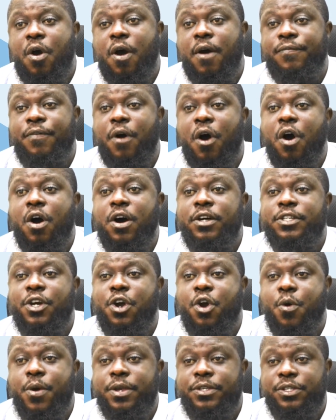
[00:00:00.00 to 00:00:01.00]
of all the
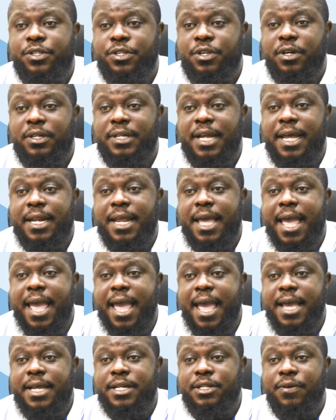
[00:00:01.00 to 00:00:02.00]
questions at the
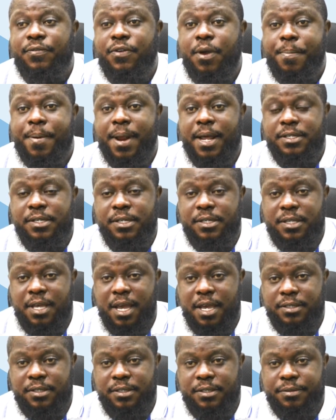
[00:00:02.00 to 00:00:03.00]
end of your practice
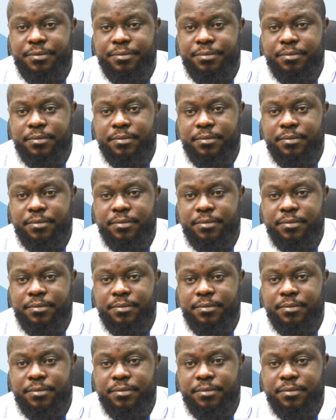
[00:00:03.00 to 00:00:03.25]
test.